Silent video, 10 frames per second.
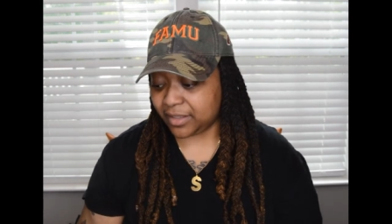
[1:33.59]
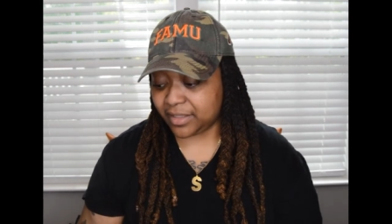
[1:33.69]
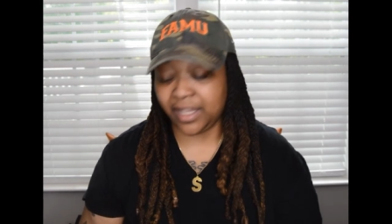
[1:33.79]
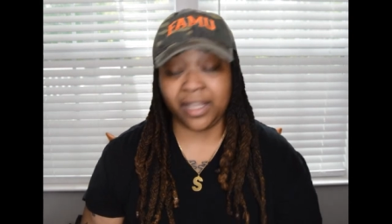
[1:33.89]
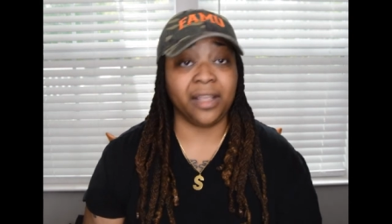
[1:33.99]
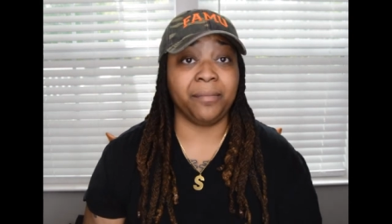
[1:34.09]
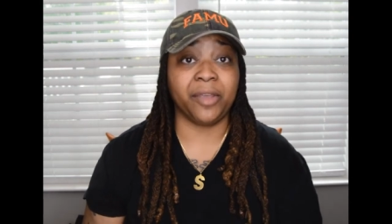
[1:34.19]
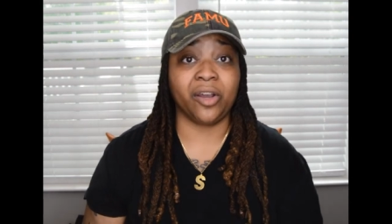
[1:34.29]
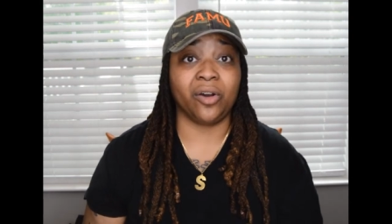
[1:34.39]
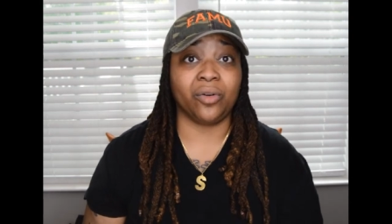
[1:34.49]

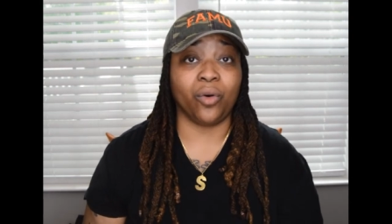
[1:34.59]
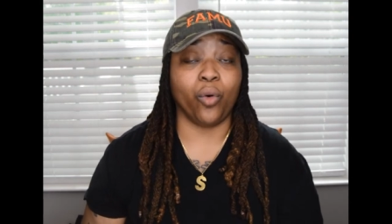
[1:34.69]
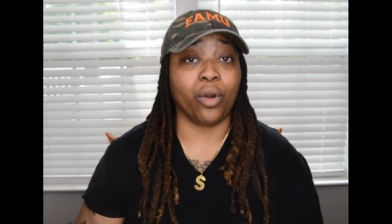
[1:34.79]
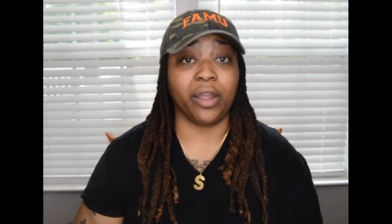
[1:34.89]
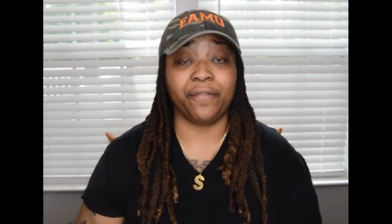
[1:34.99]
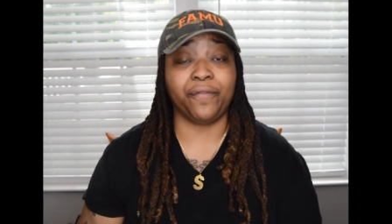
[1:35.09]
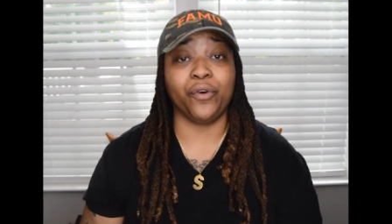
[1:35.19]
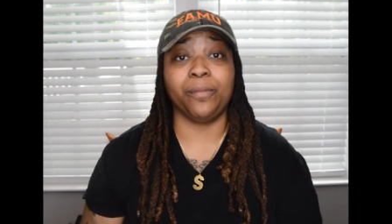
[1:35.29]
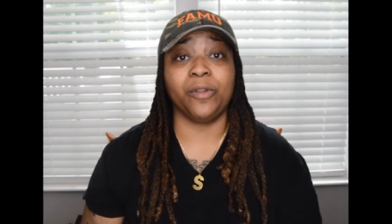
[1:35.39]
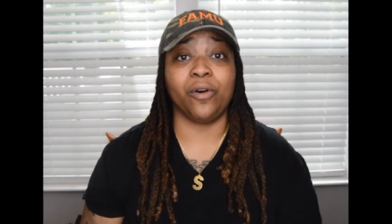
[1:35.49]
ml or a
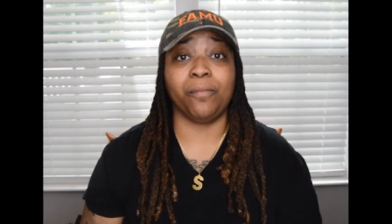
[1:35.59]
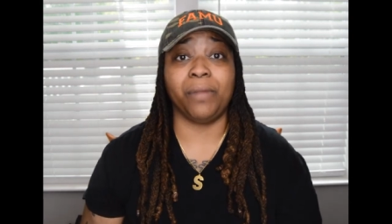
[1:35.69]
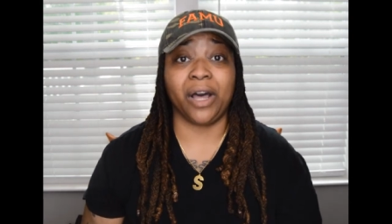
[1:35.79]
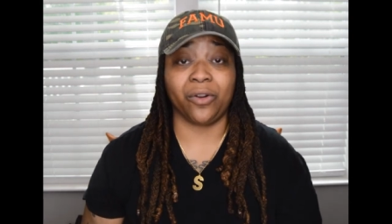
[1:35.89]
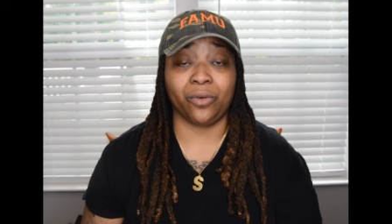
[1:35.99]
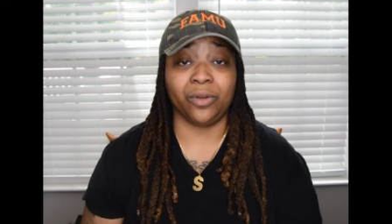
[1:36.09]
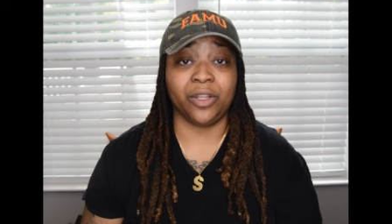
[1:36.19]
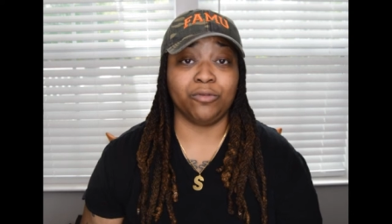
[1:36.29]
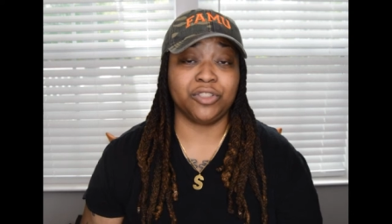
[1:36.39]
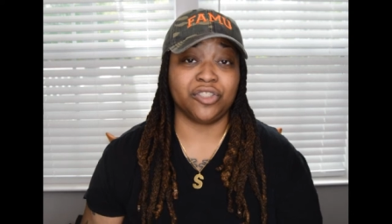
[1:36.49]
full-blown bottle,
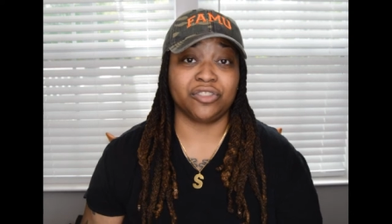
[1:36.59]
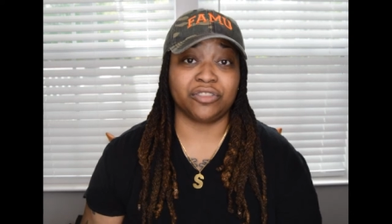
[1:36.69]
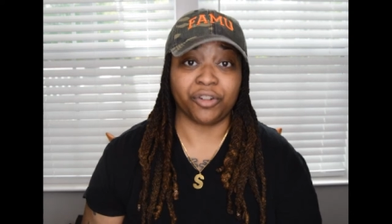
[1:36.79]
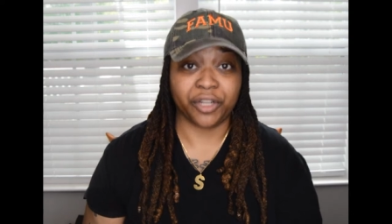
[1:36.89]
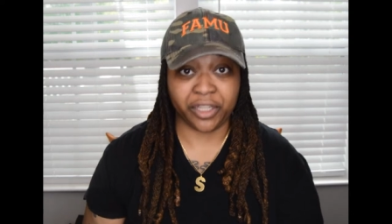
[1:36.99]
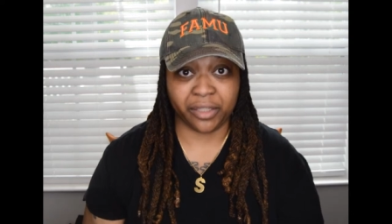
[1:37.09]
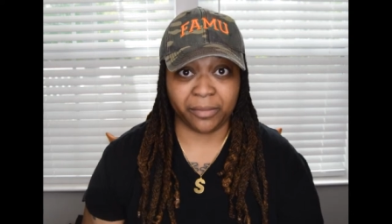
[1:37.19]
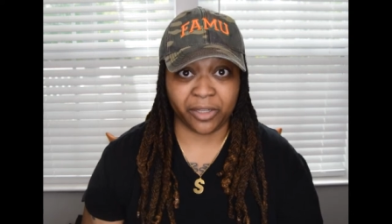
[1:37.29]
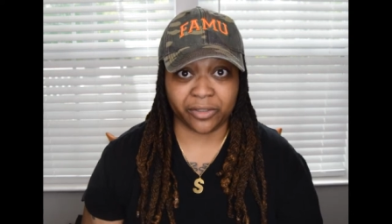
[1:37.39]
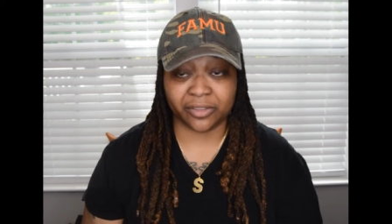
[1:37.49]
which is 30
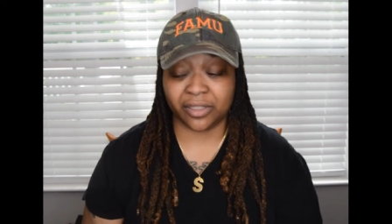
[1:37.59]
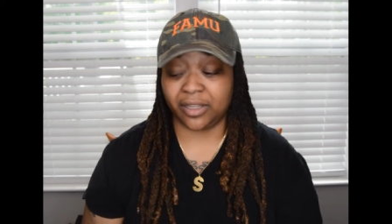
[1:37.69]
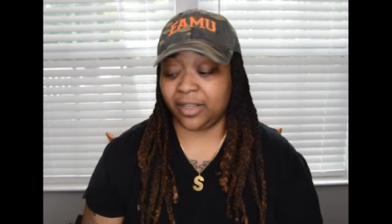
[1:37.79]
mLs.